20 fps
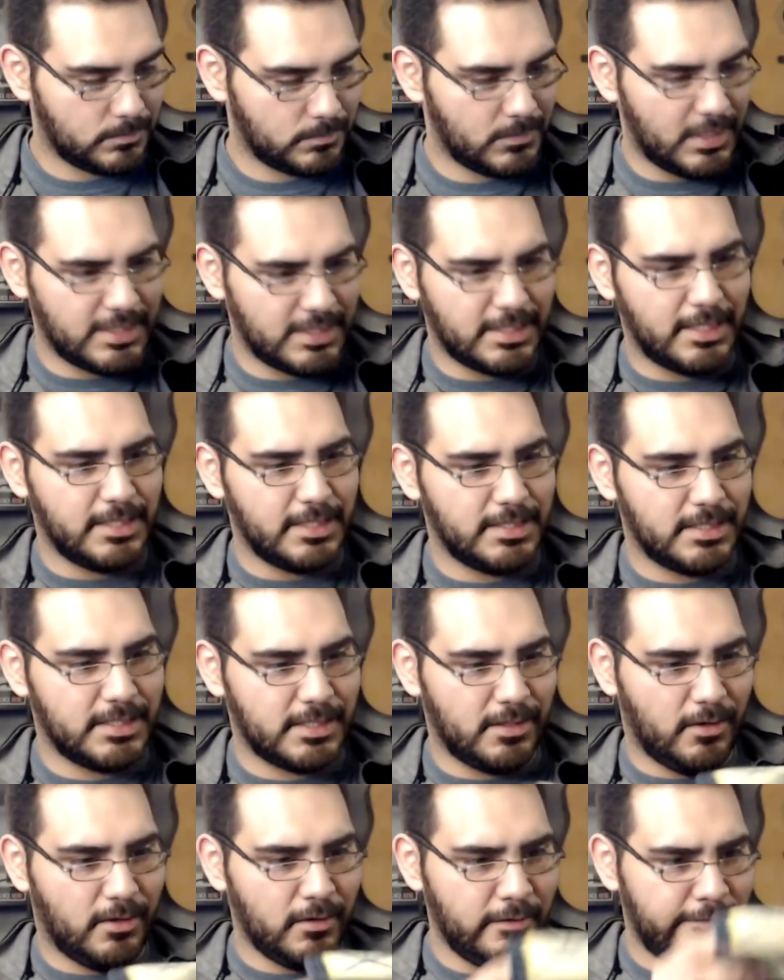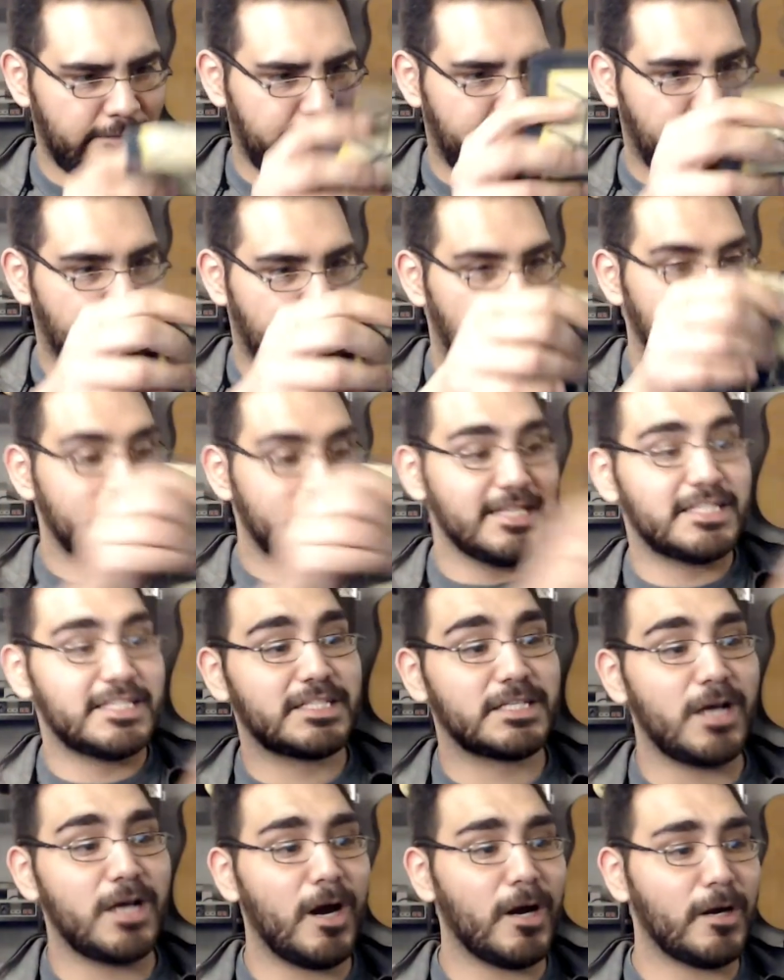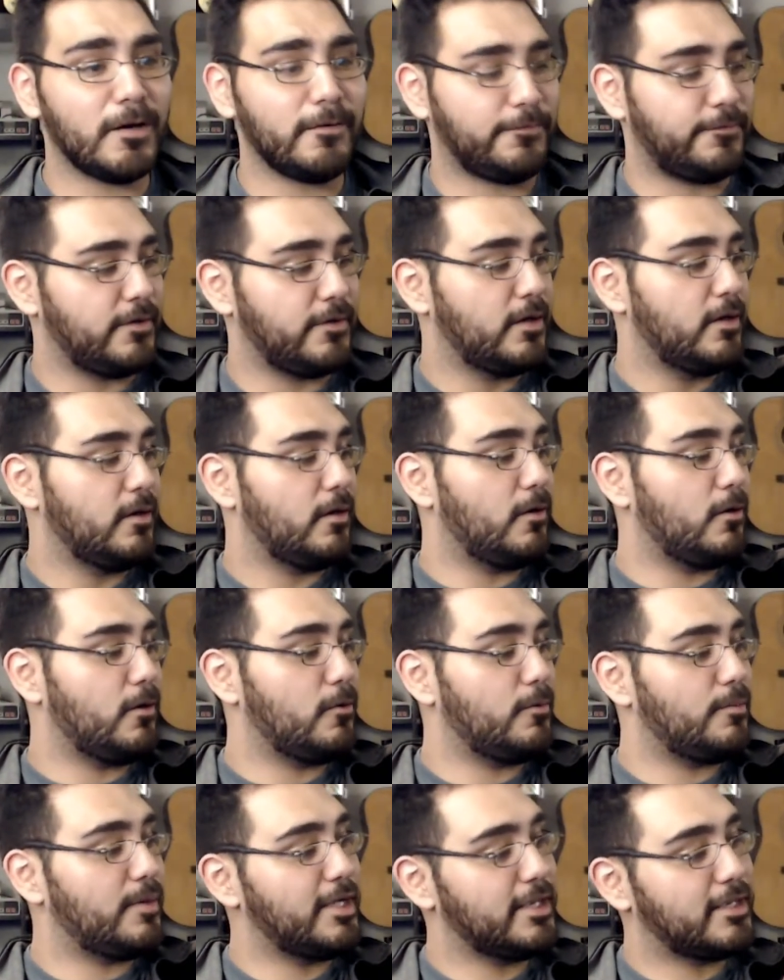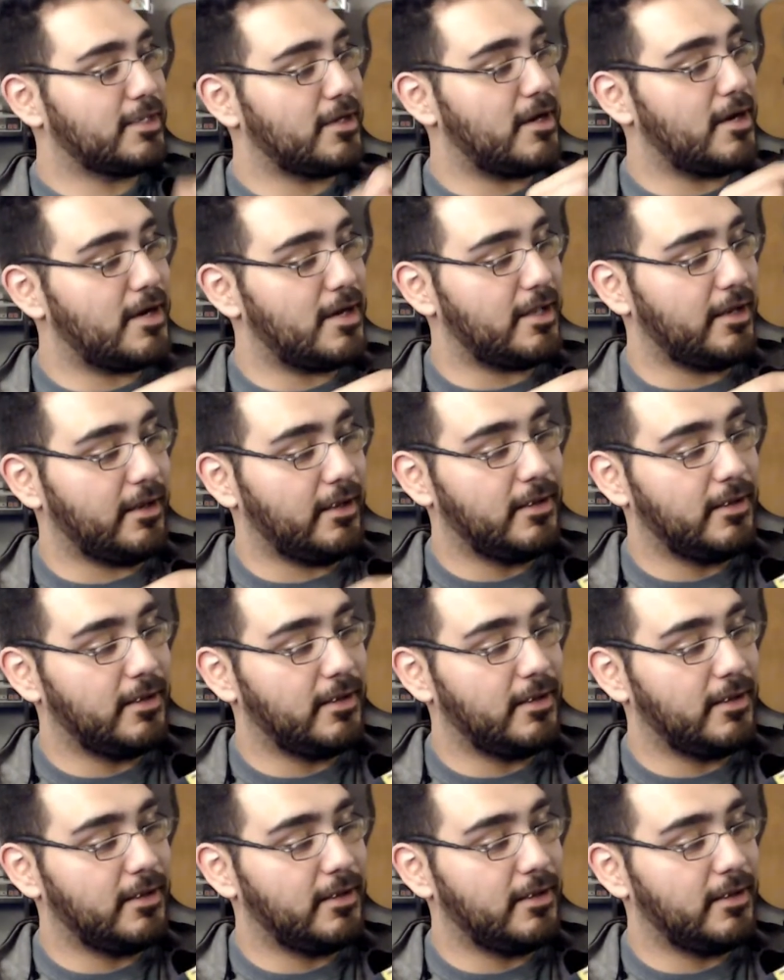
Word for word: Is it a scarf? It's a scarf! Oh my god!